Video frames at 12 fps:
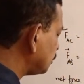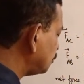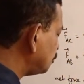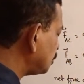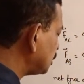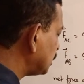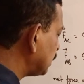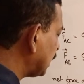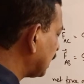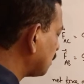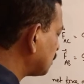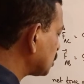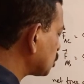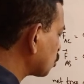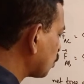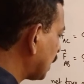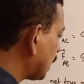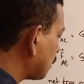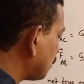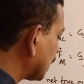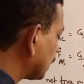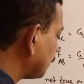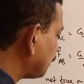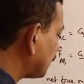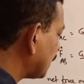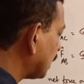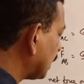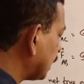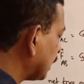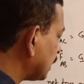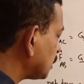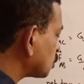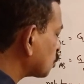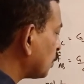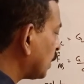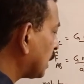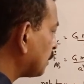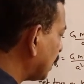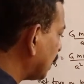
g m square by A square.